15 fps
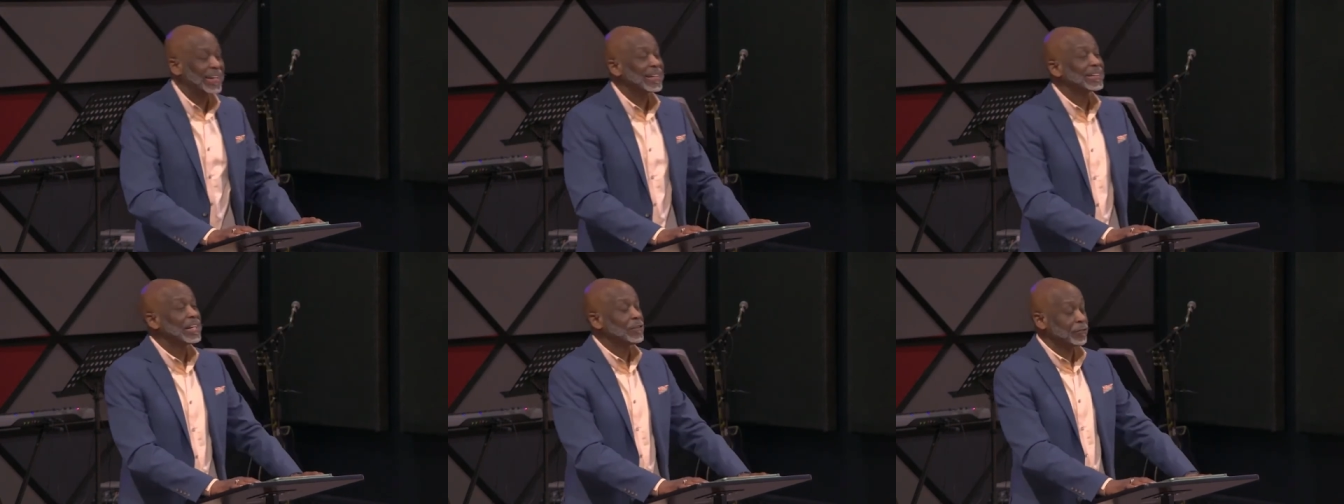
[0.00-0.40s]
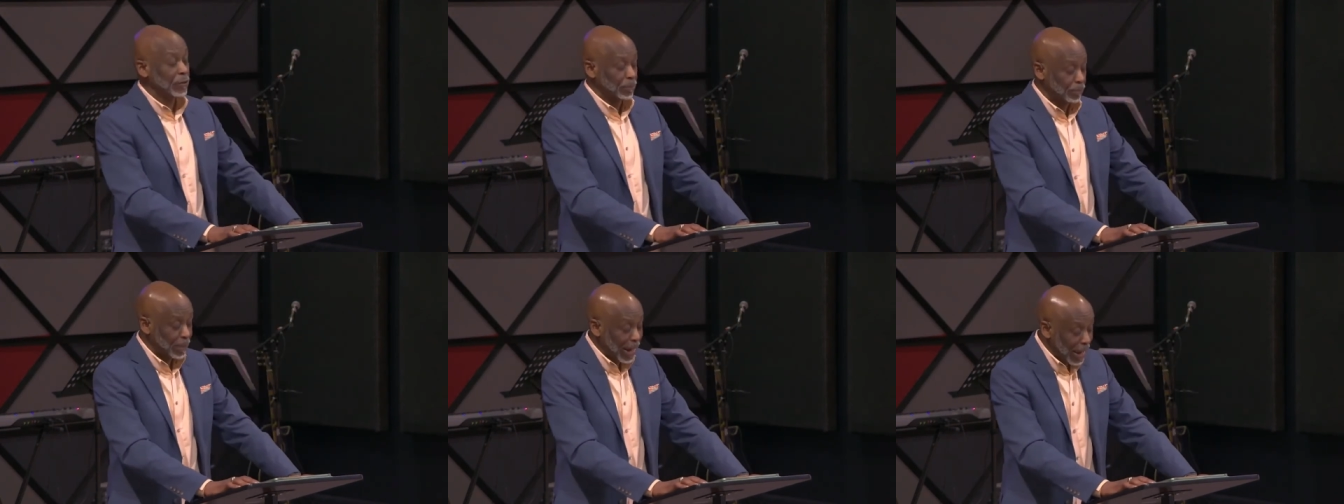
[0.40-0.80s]
had a
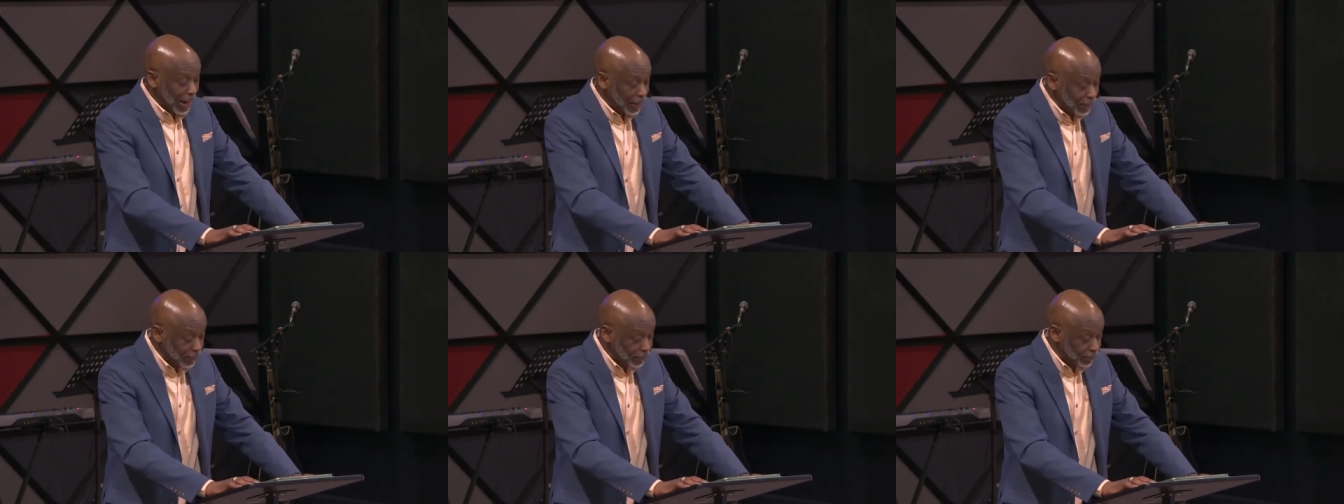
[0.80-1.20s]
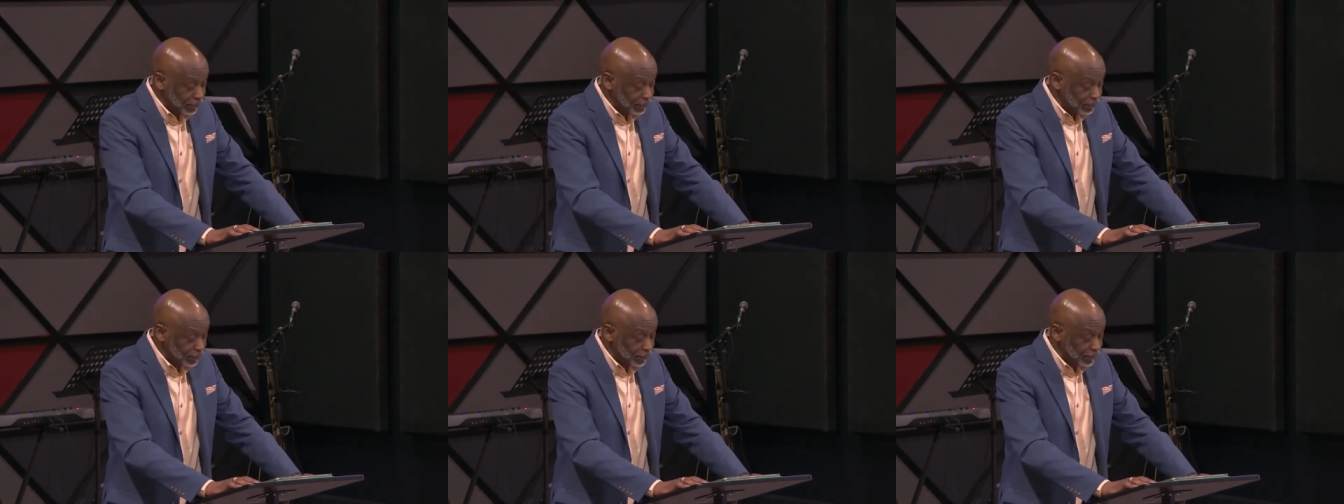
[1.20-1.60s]
different plan.
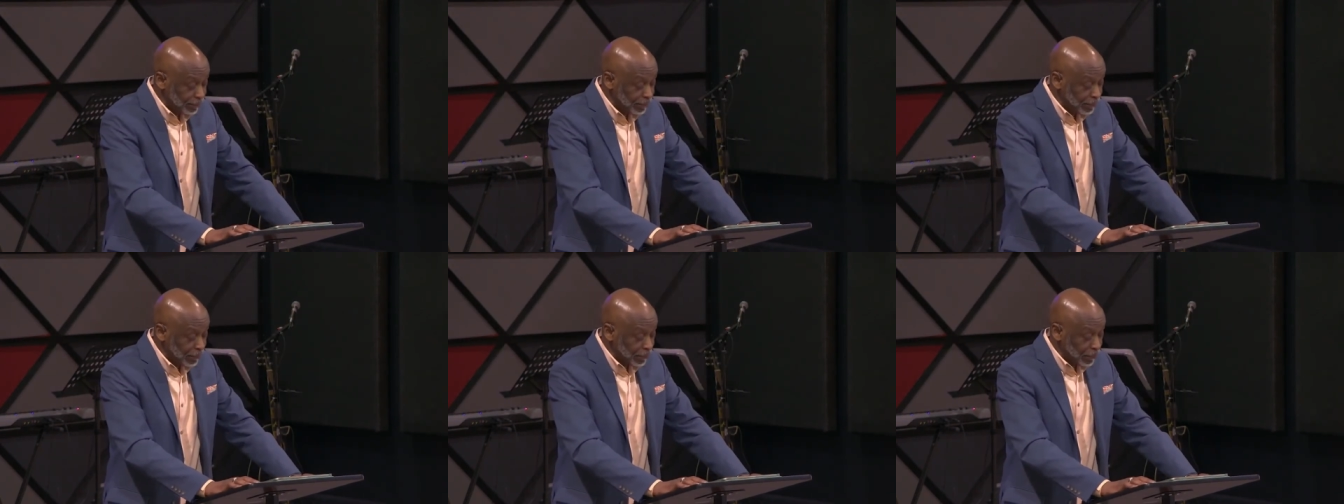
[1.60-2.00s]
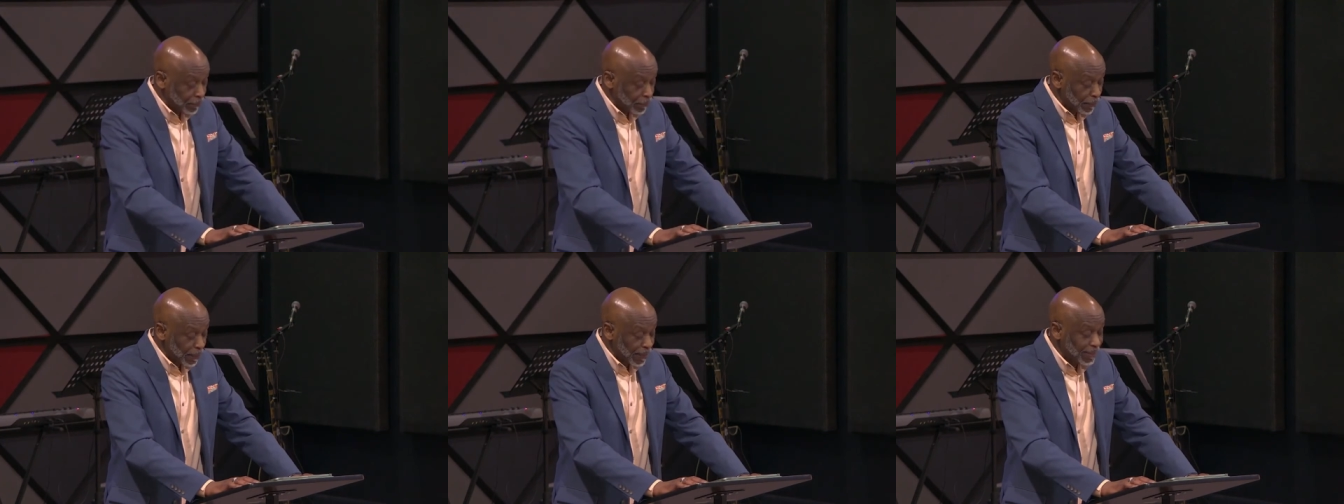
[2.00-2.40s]

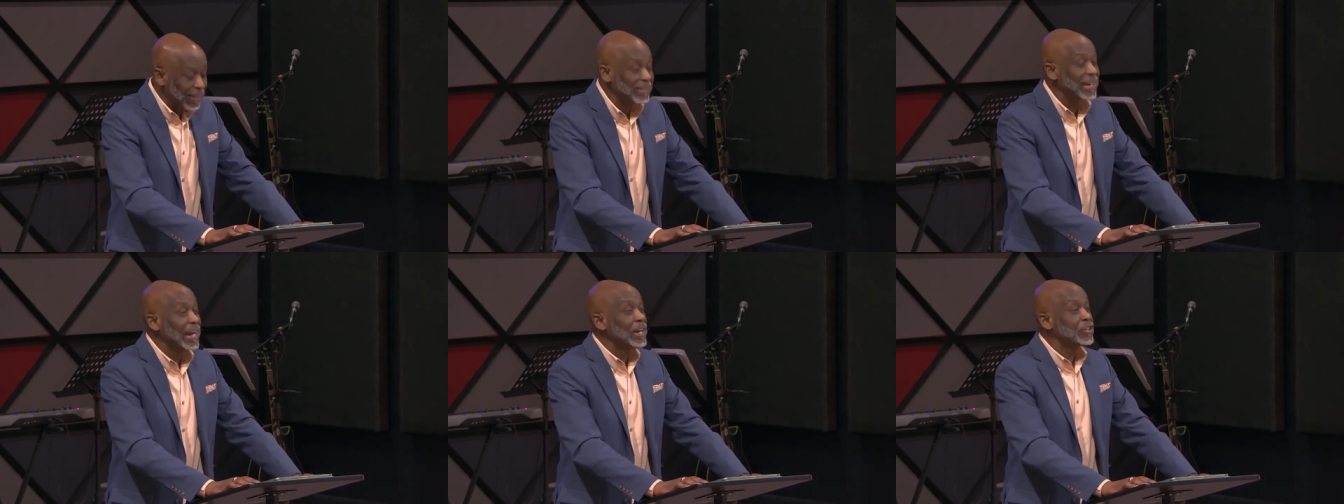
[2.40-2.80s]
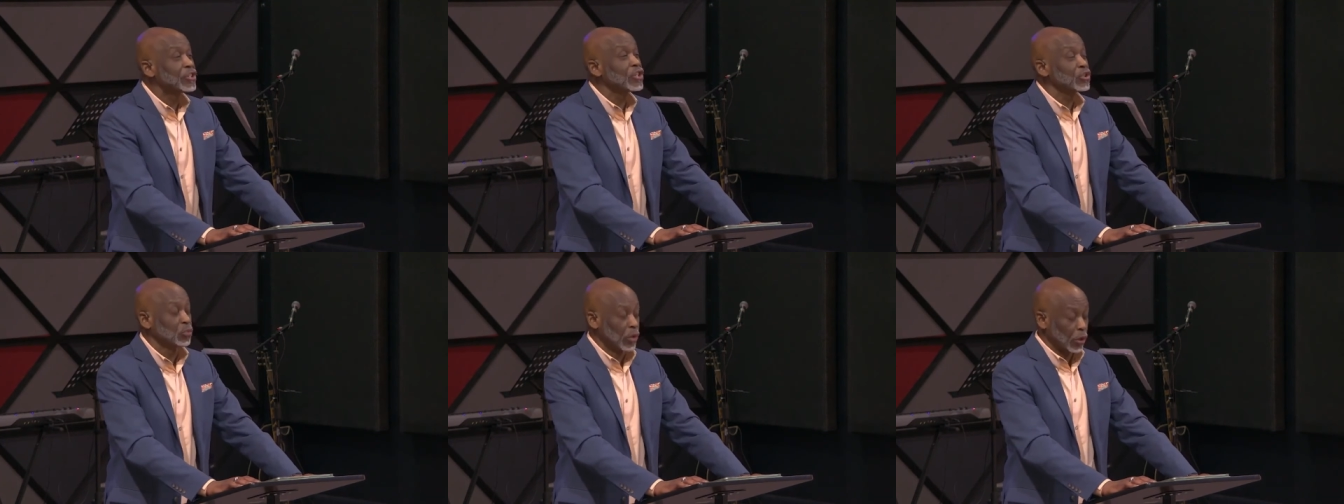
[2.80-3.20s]
The
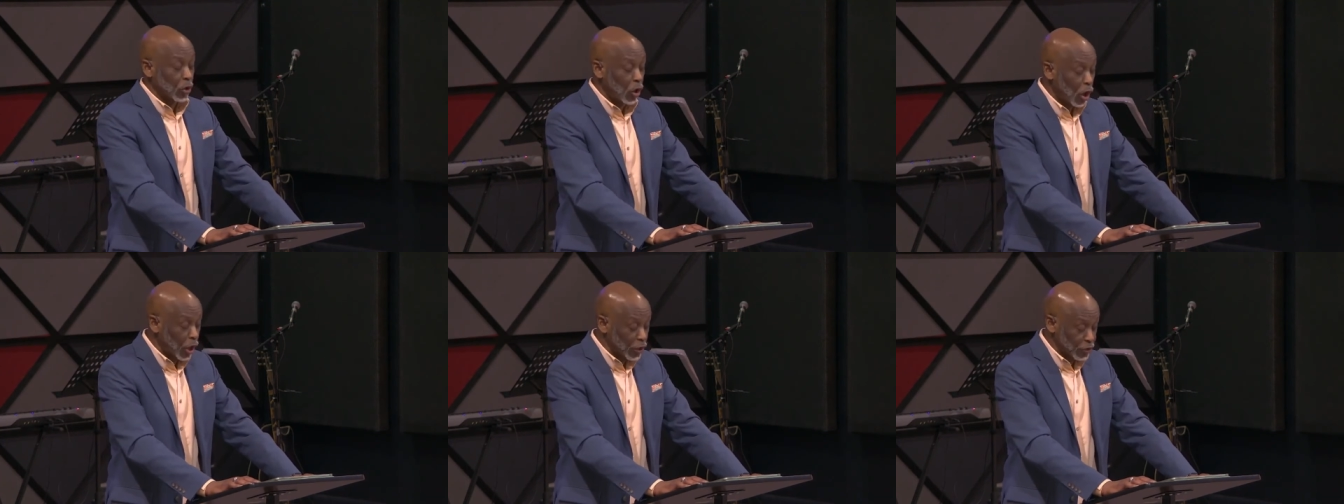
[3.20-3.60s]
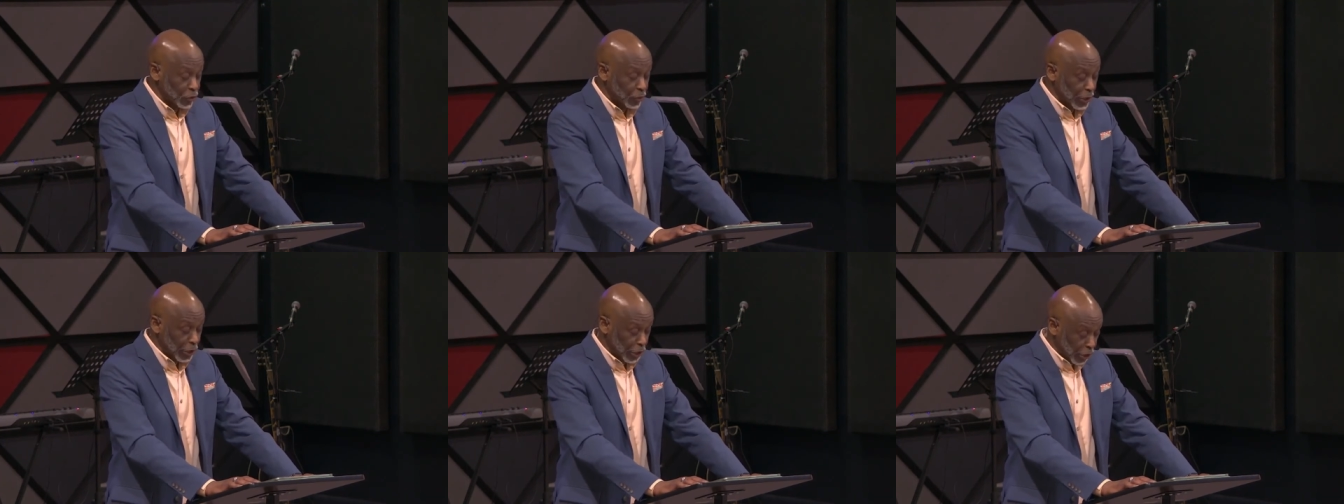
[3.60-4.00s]
nations were
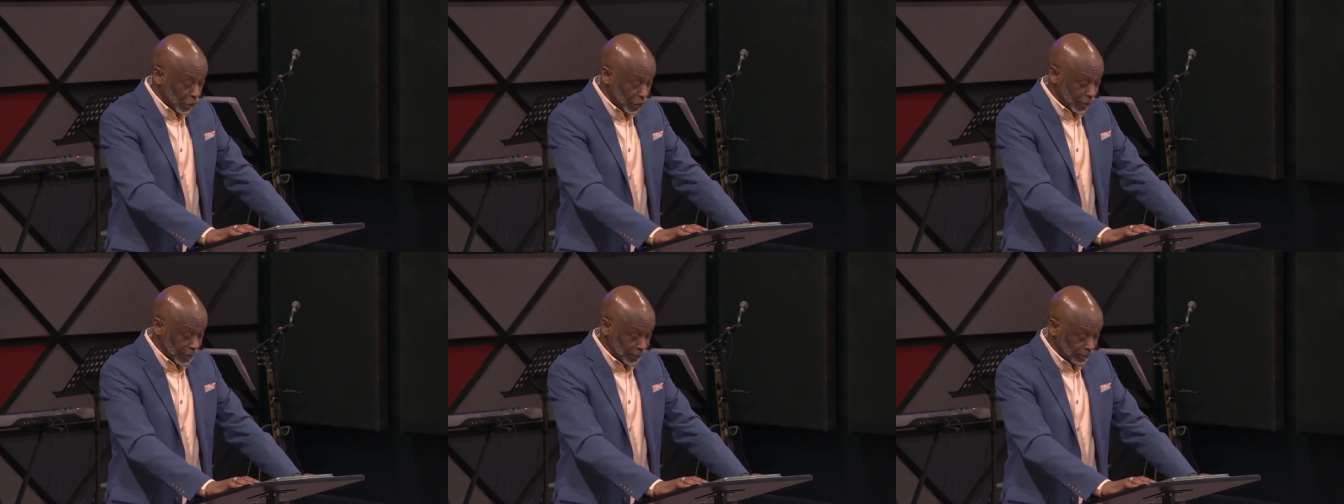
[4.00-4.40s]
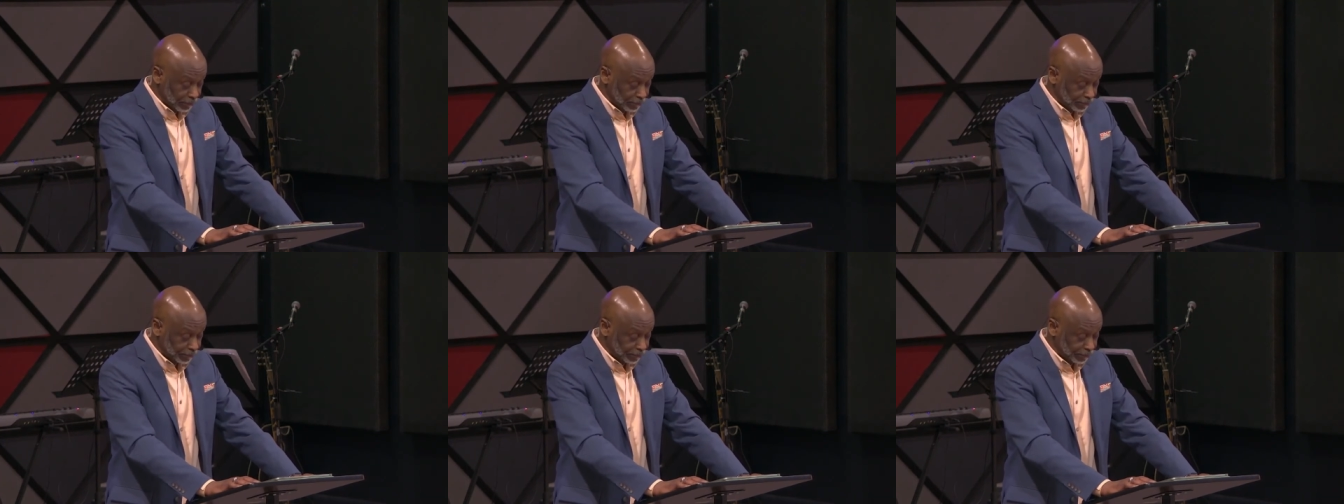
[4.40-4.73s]
also included.